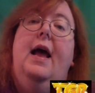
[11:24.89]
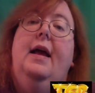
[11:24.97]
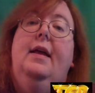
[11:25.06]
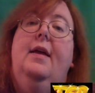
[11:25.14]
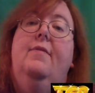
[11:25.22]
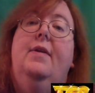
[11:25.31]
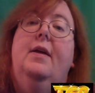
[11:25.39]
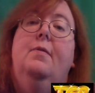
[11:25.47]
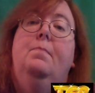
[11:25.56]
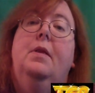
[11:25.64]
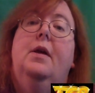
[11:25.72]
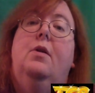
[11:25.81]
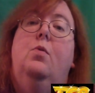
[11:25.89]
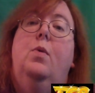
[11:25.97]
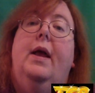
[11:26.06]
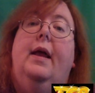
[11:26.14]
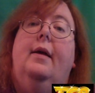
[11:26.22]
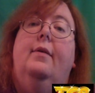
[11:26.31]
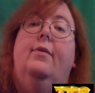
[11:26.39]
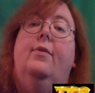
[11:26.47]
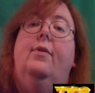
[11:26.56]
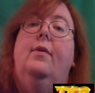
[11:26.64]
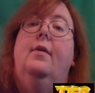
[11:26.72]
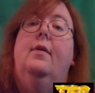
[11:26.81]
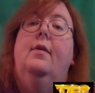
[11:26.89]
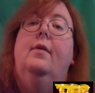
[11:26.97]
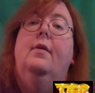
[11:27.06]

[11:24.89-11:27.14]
and giving them little wings.